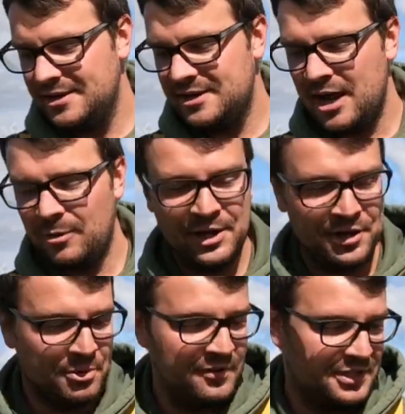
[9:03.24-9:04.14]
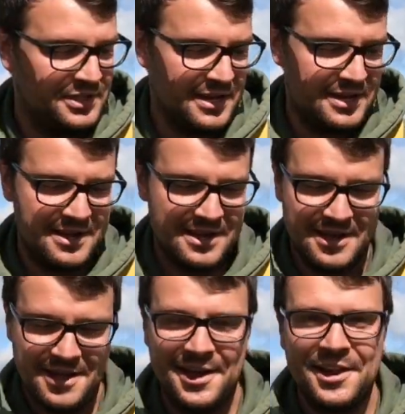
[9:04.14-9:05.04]
yeah, I went on the rivers.
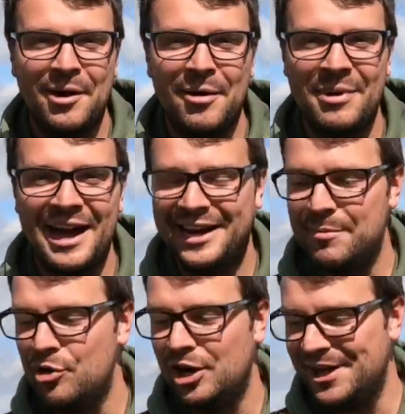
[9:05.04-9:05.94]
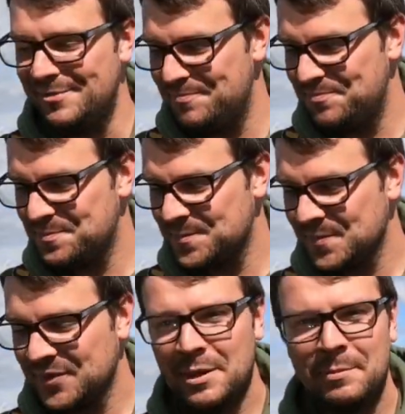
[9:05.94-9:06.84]
Now I'm back. Brilliant.
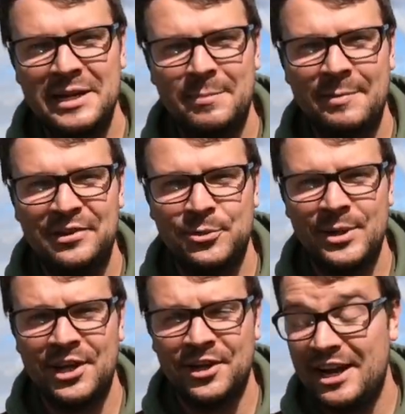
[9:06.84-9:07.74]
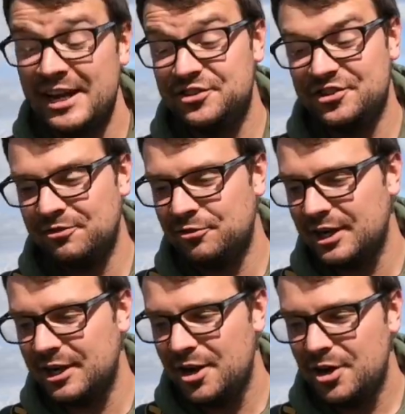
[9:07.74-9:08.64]
Pink pepper squid on a hinge stiff
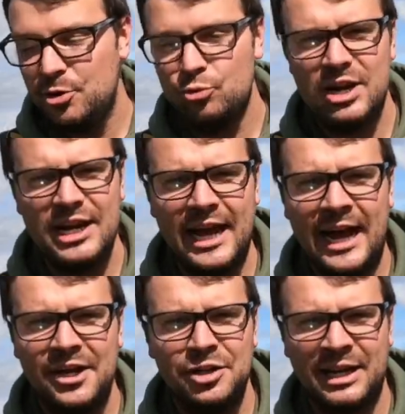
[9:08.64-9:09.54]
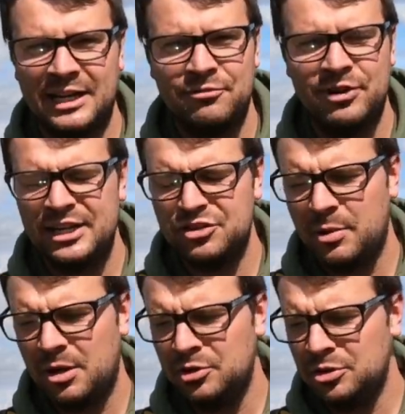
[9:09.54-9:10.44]
rig, really high up, like a 3-inch
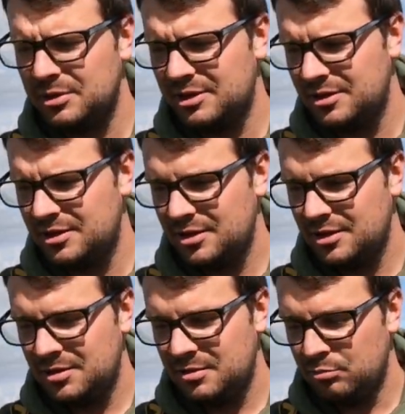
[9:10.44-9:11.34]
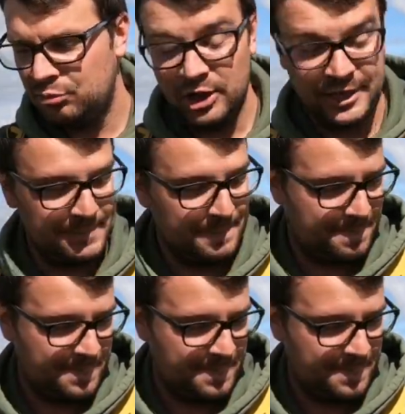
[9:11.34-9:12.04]
pop-up. Brilliant.